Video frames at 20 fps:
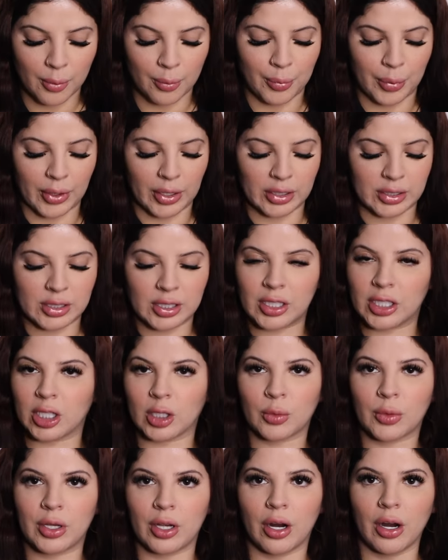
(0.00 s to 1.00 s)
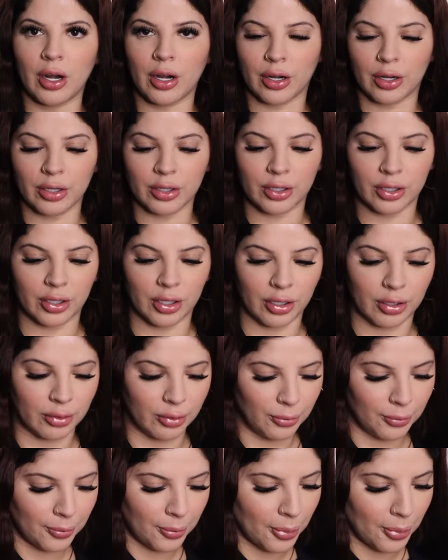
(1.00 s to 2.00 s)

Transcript: But here we are, you know.